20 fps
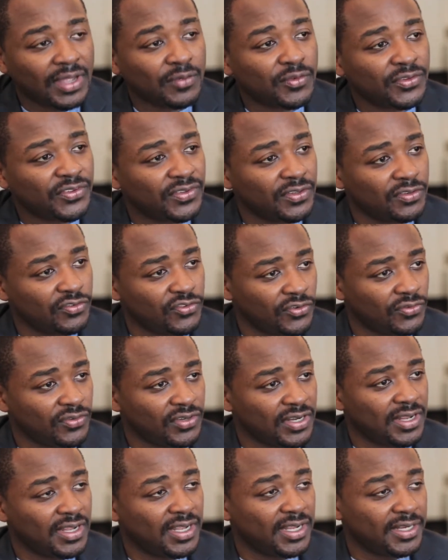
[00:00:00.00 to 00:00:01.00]
I was in
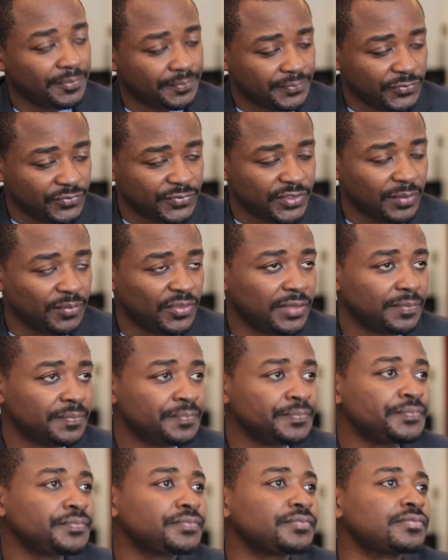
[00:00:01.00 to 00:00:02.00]
junior high, something.
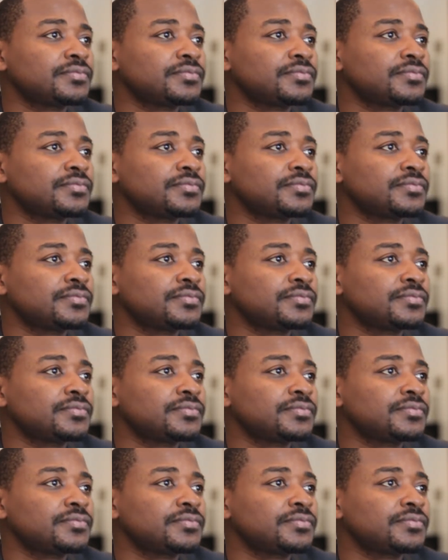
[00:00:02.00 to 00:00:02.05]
